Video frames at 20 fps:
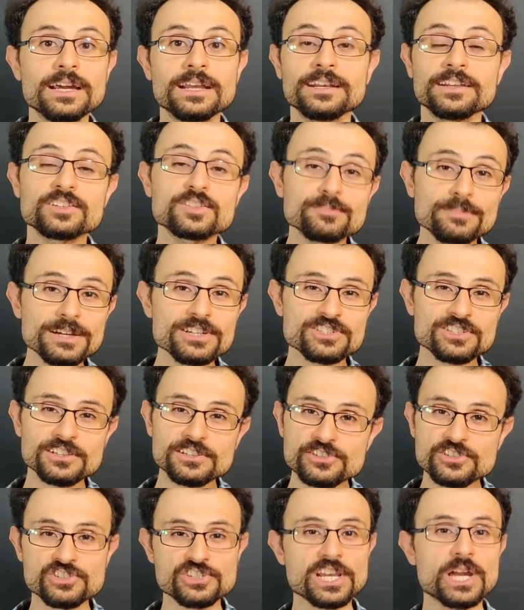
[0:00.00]
and a
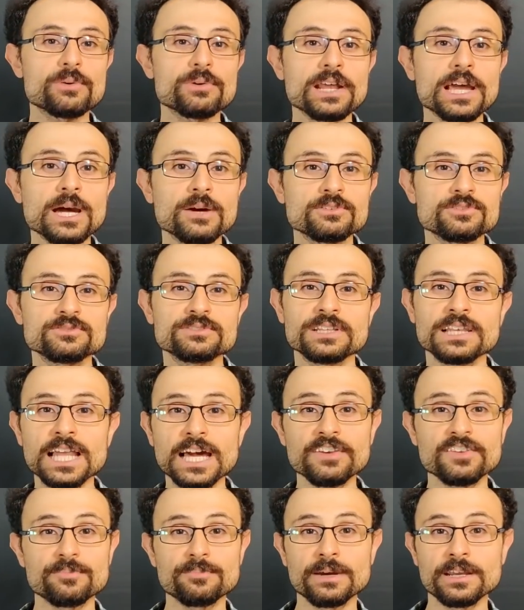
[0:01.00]
special shout out to the
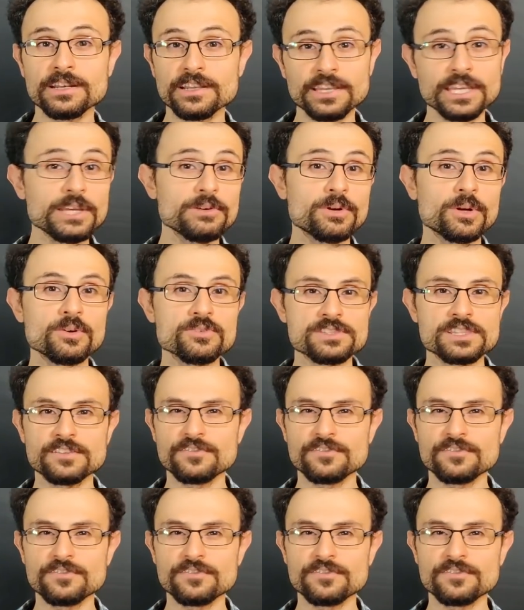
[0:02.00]
Lifespan heroes,